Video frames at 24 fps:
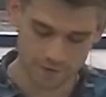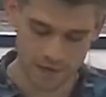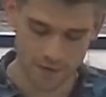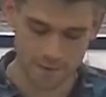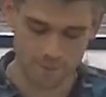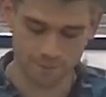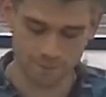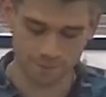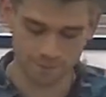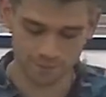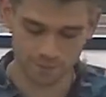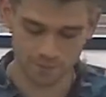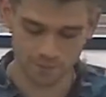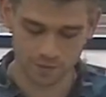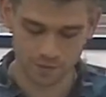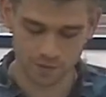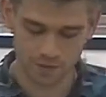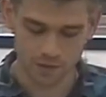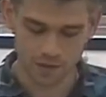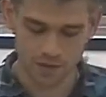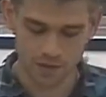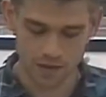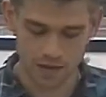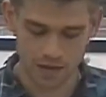him
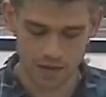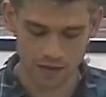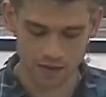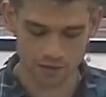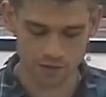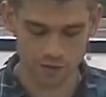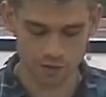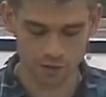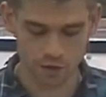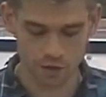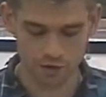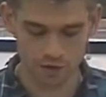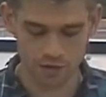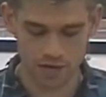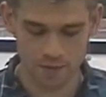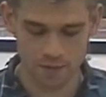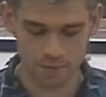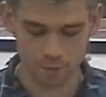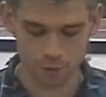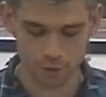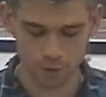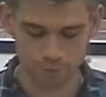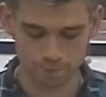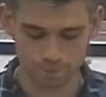as our
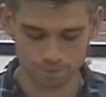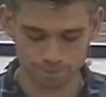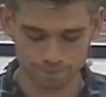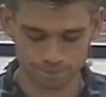neighbor.